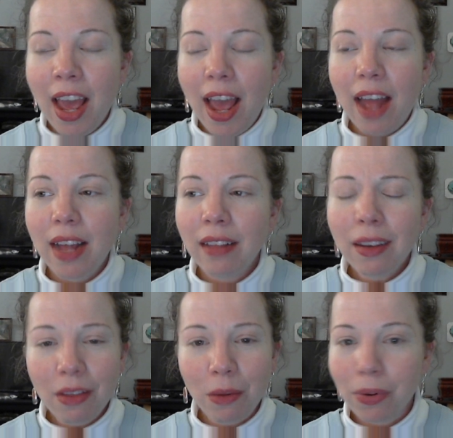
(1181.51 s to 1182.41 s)
And that's
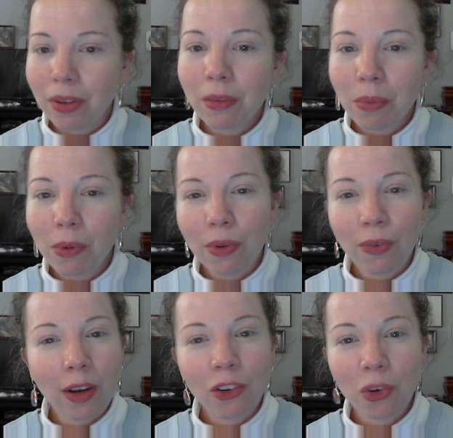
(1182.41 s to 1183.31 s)
another principle with
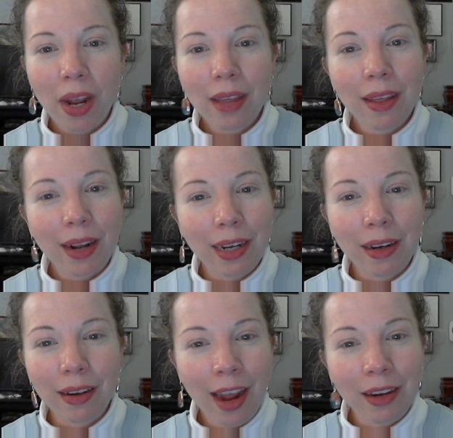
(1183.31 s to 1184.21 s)
Feng Shui that I
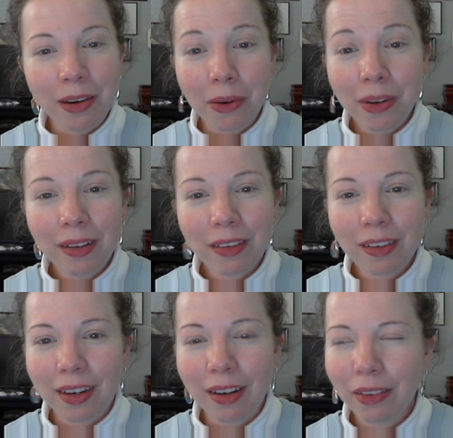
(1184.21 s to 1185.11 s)
kind of
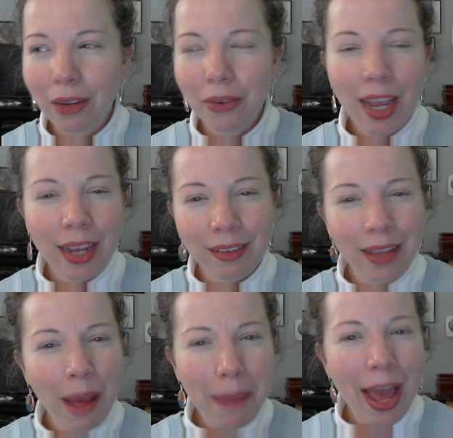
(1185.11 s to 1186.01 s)
noticed. And I was like, okay,
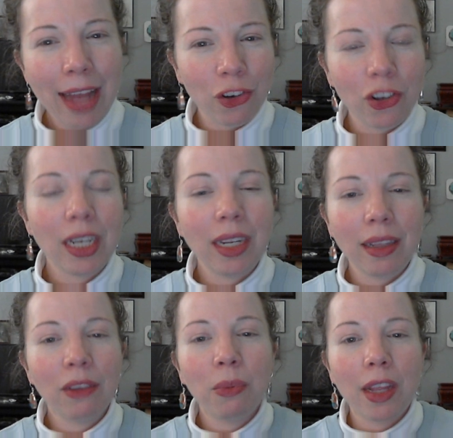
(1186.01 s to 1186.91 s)
is that bad qi?
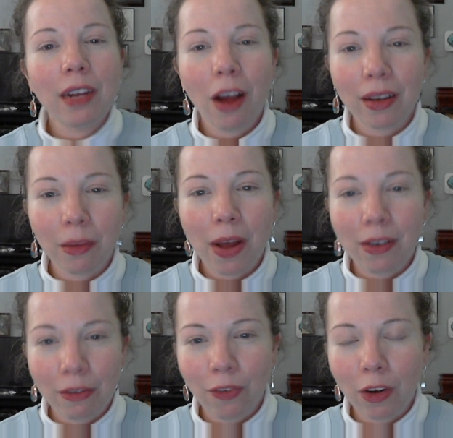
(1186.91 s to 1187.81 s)
That's what they talk
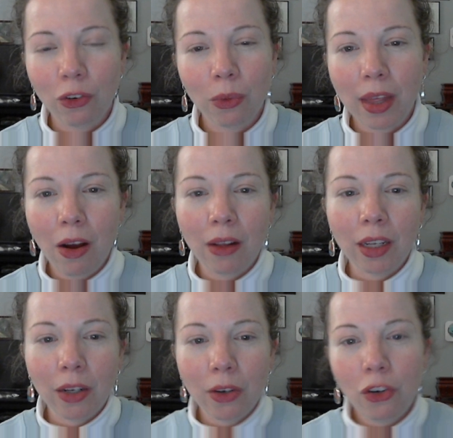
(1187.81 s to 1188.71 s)
about in Feng Shui. They call
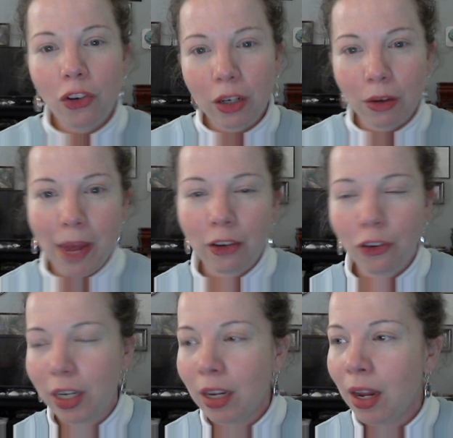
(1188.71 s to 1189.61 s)
it good qi or bad
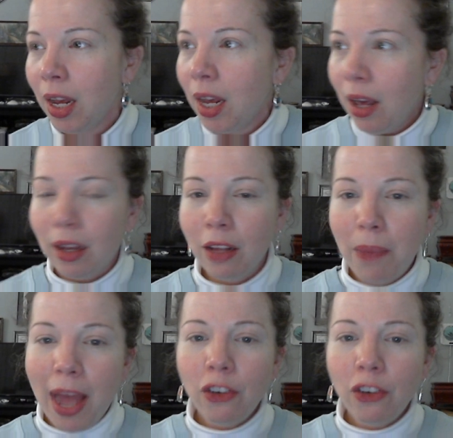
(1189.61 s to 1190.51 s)
qi.
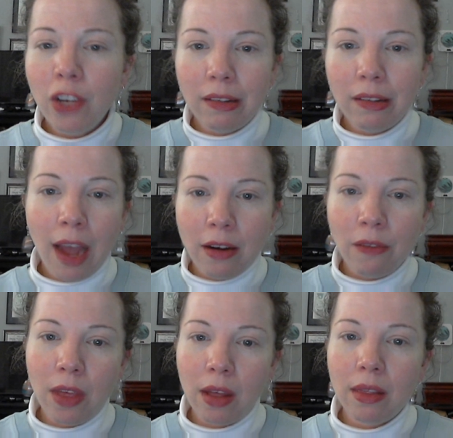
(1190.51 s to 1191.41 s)
Because bad qi is kind
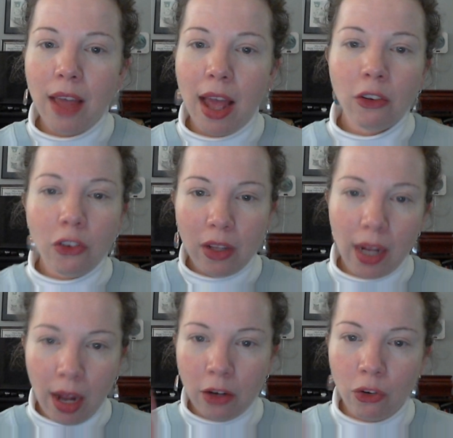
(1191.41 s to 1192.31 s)
of the energy
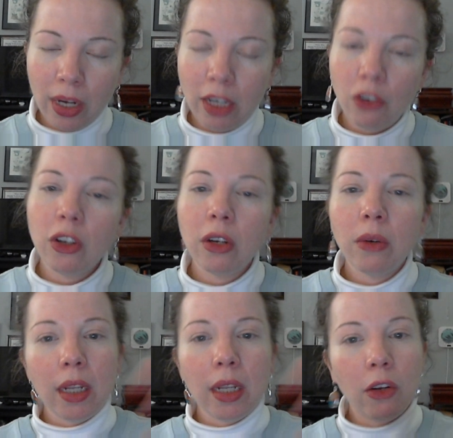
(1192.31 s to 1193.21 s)
that kind of drains
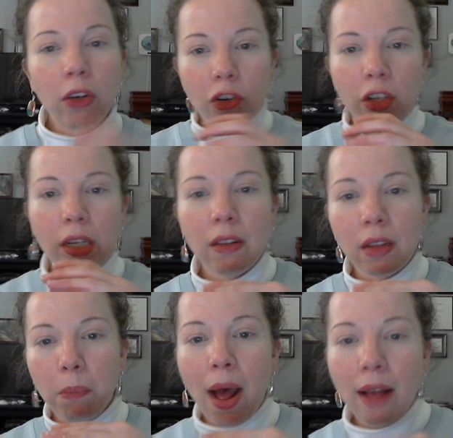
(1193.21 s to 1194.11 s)
you. And then good qi is
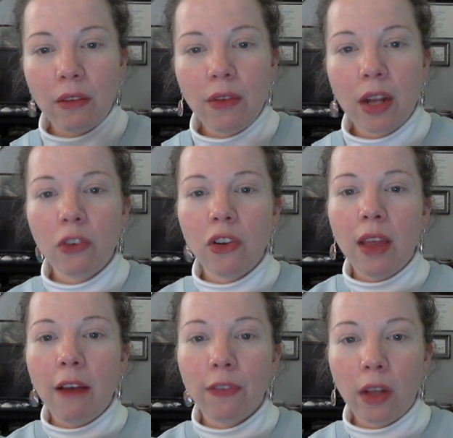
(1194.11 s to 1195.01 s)
the positive energy
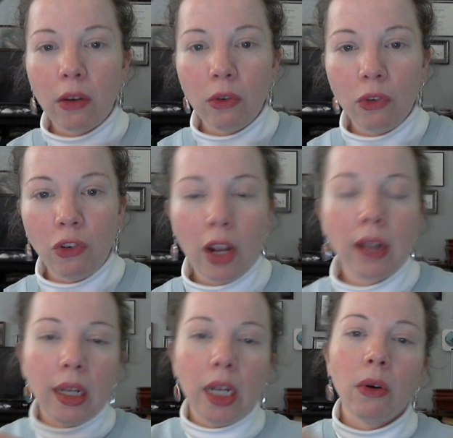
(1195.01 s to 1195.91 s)
that flows
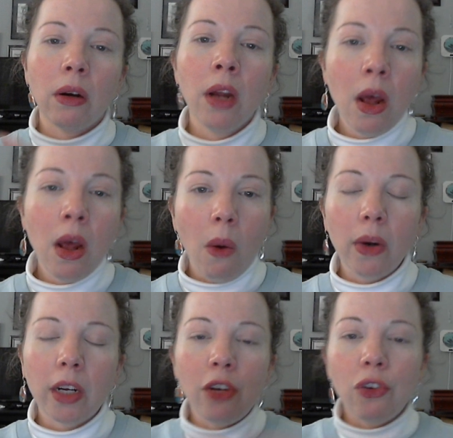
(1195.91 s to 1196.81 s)
gently or
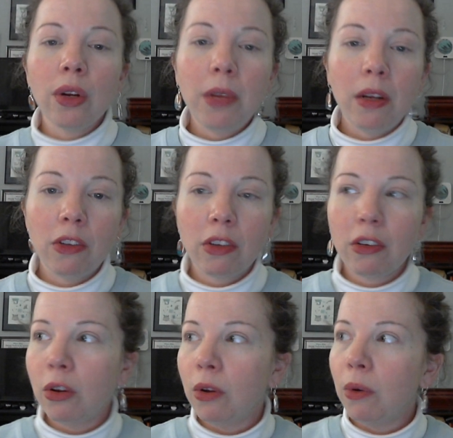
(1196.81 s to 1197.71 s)
contributes
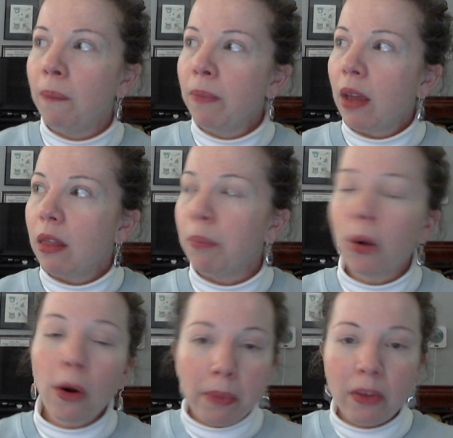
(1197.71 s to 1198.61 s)
to the
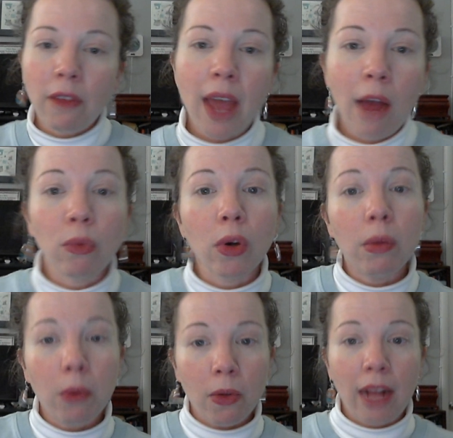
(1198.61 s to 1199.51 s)
purpose of that
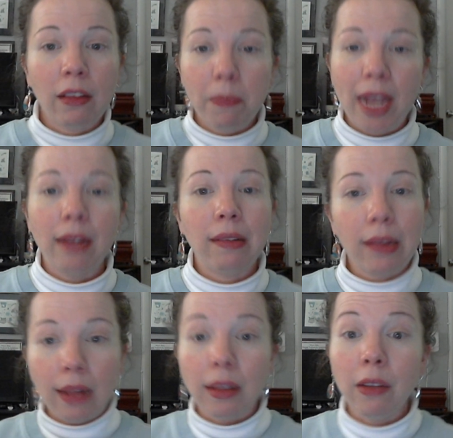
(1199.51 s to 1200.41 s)
room or that space,
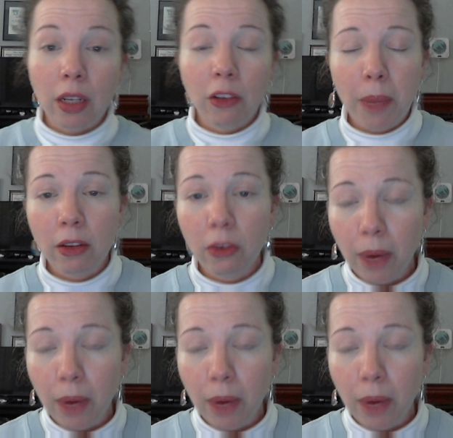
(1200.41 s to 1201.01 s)
that living space,